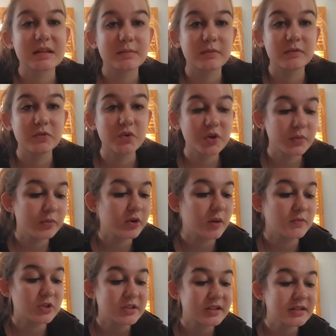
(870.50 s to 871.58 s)
before, prom
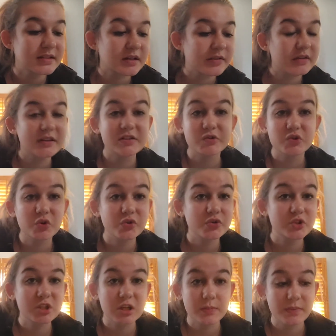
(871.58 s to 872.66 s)
dresses sell that this sold
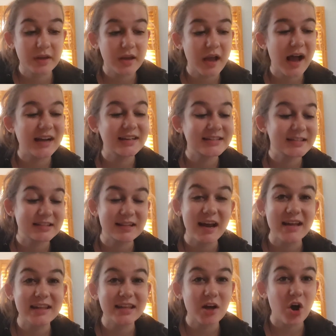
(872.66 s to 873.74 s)
shipping. I
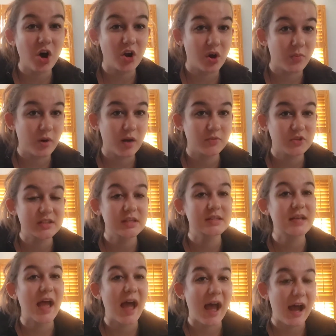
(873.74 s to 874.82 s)
think on all prom dresses
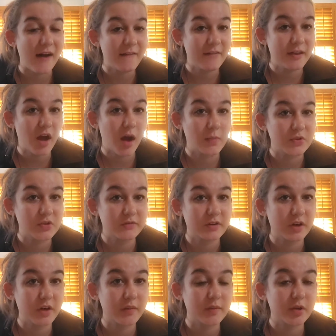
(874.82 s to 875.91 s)
have the option
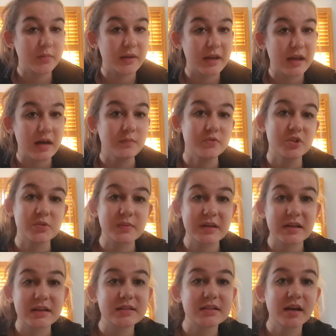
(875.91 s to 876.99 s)
available to pick up just
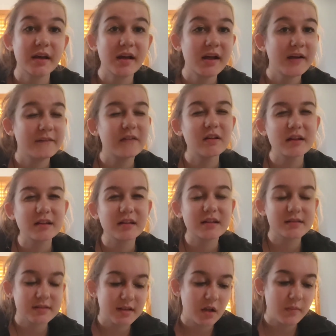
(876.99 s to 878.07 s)
because I felt like
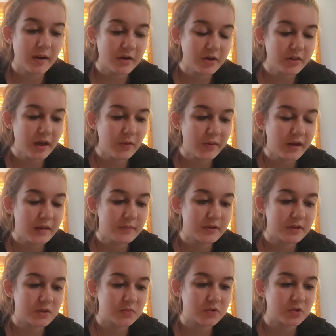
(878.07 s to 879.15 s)
they'd sell better that way, but
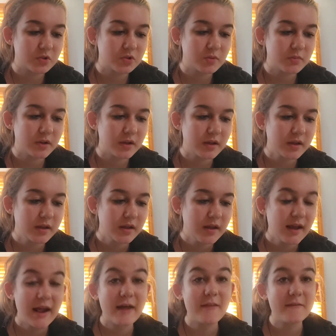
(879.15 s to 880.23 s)
this one sold shipping.
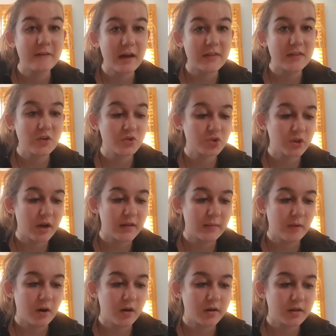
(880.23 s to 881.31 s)
And the fact that you try them
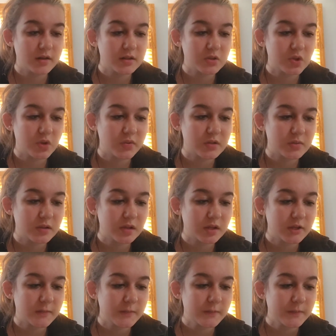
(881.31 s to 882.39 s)
on is always really
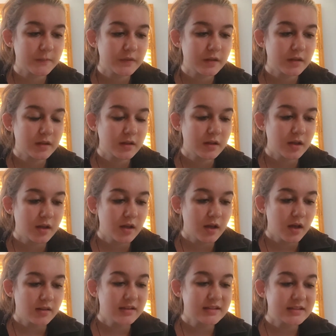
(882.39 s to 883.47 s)
good. This